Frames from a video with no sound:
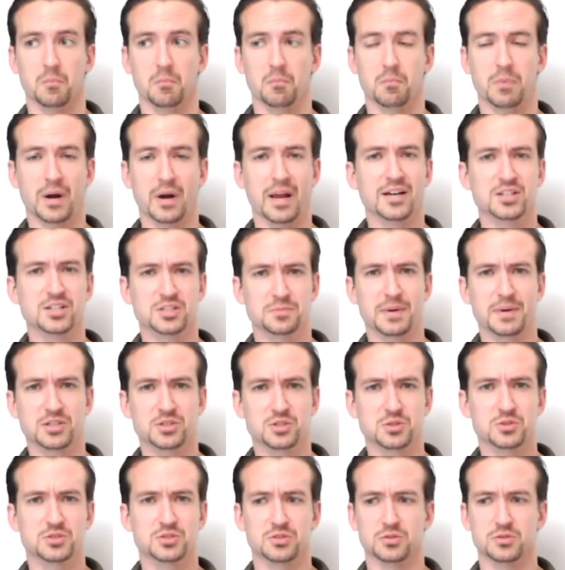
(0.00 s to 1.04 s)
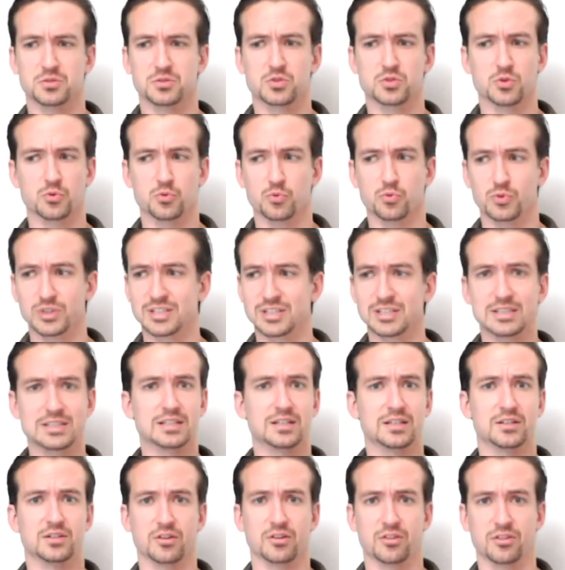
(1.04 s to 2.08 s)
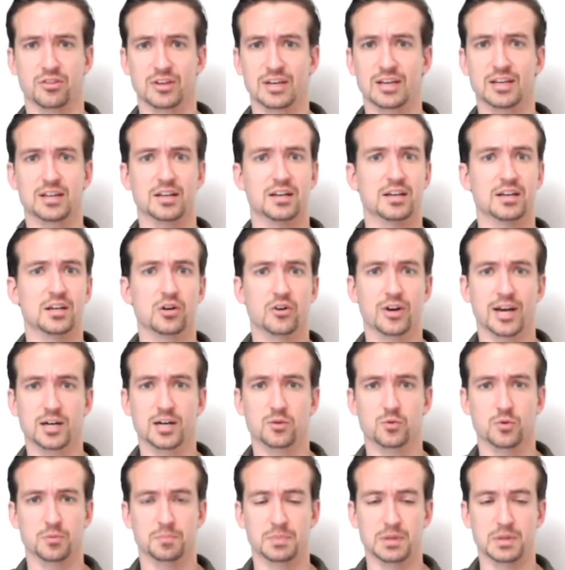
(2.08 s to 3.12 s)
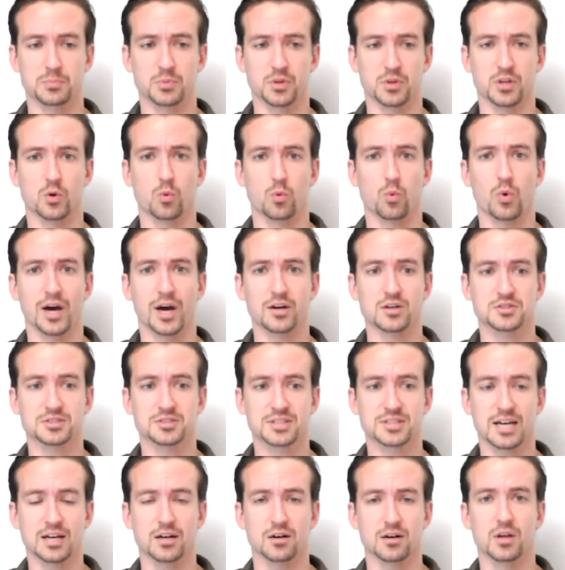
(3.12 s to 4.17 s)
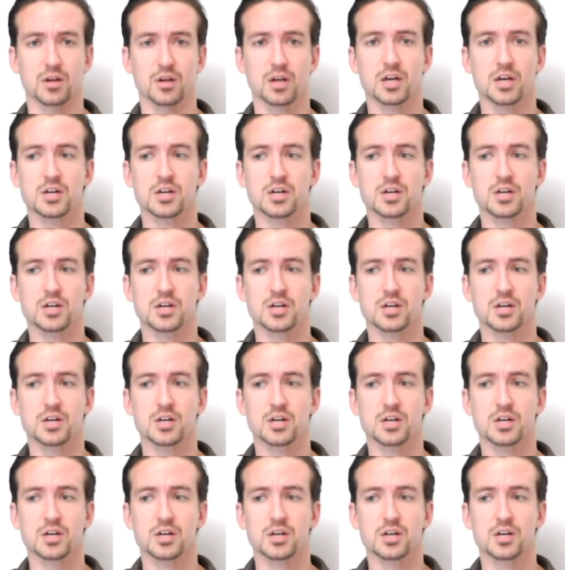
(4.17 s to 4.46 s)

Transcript: but I expect you to to read and to think and interact with people on a wider scale.